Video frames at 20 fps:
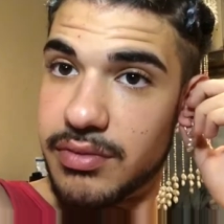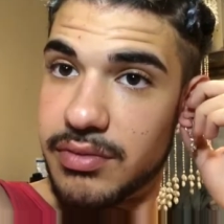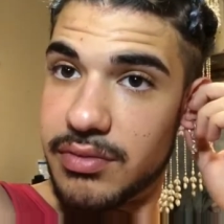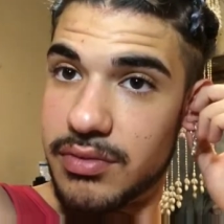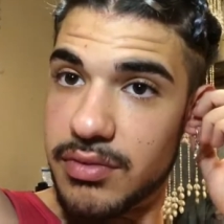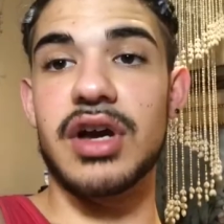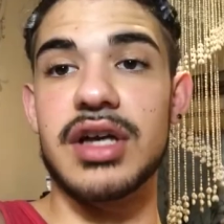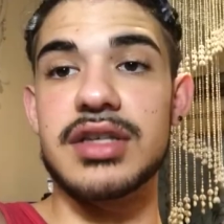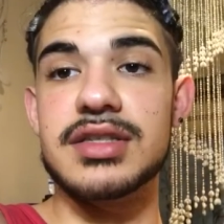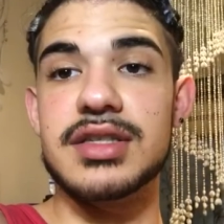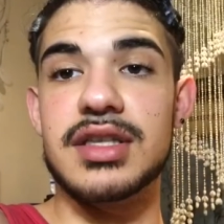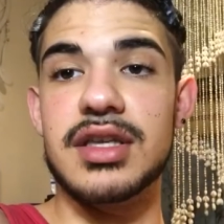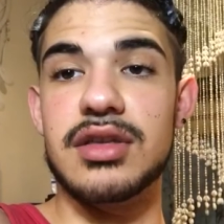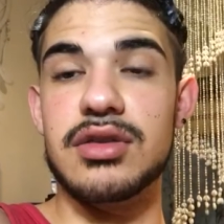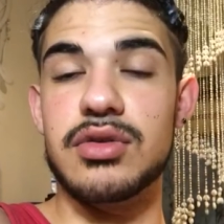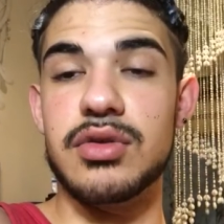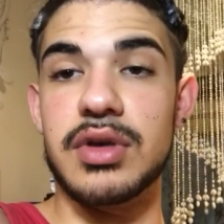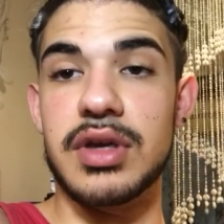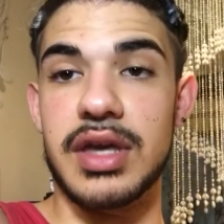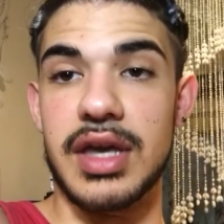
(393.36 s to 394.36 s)
If you guys
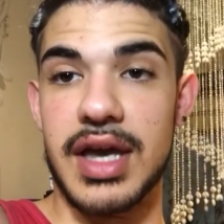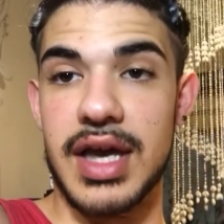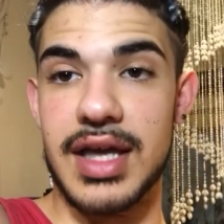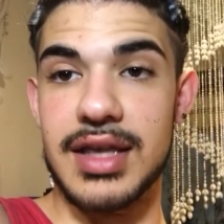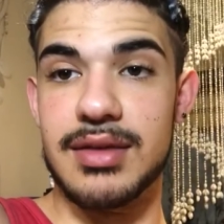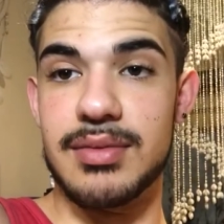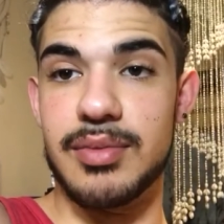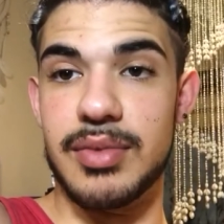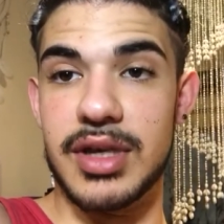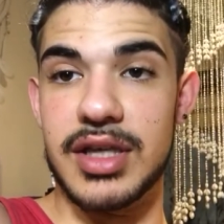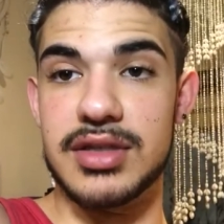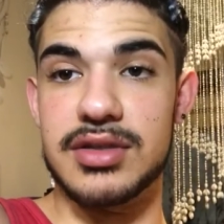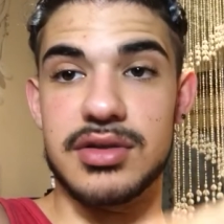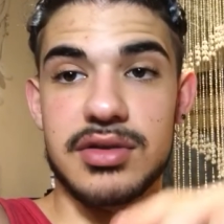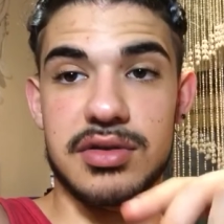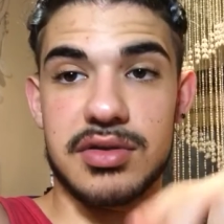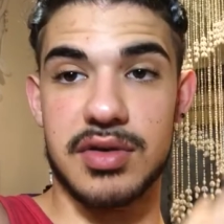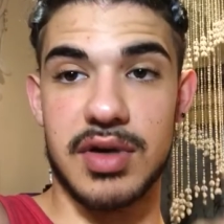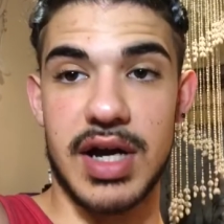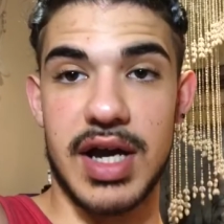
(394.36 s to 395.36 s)
didn't do it yet, please
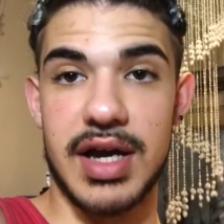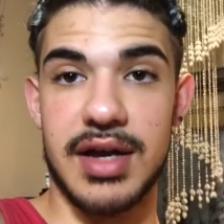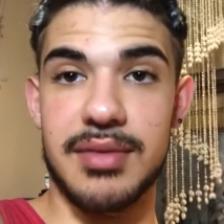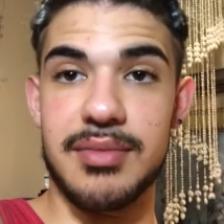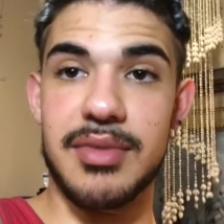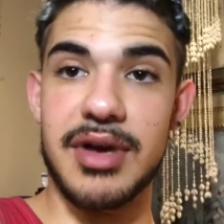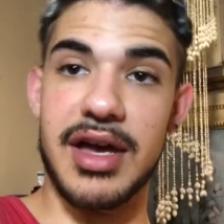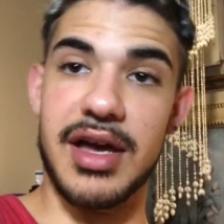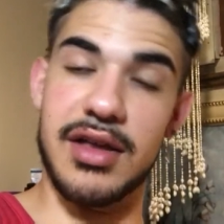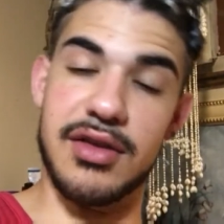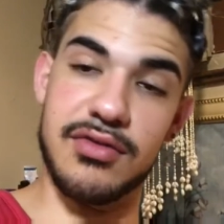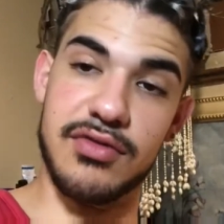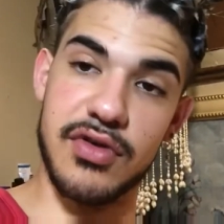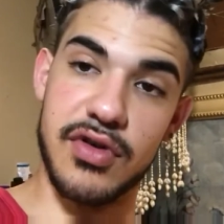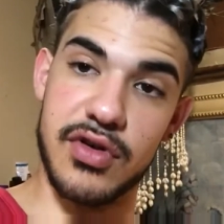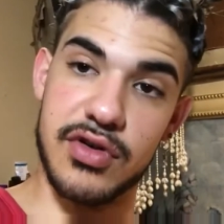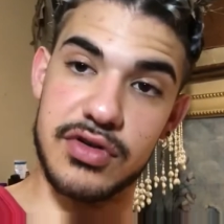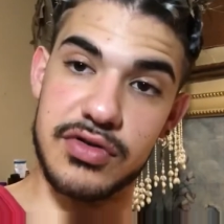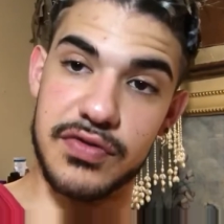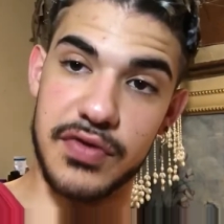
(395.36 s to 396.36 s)
subscribe and of
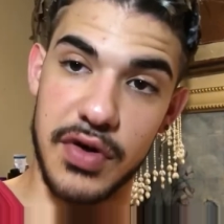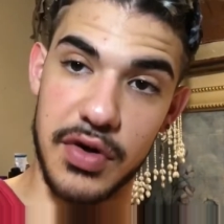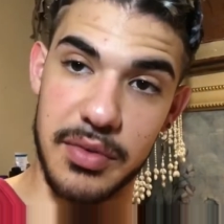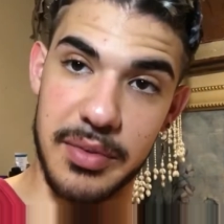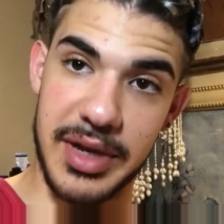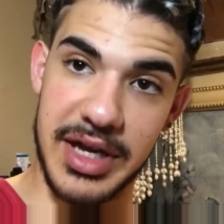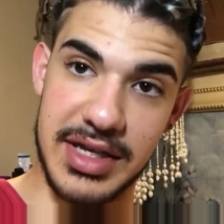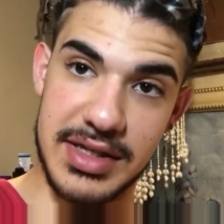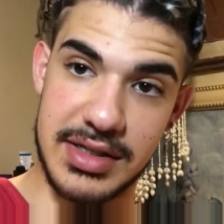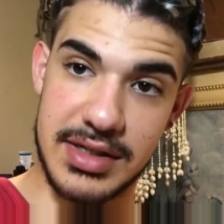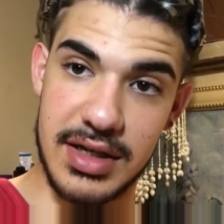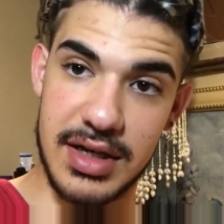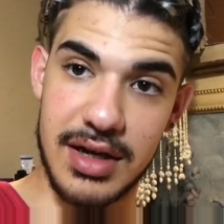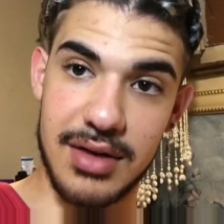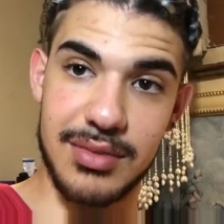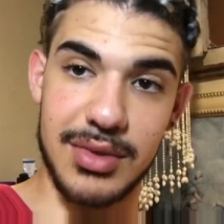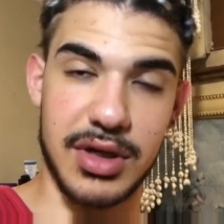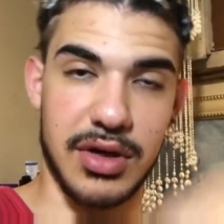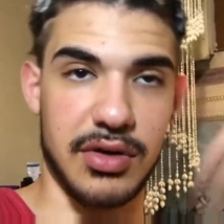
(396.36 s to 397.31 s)
course follow my Instagram.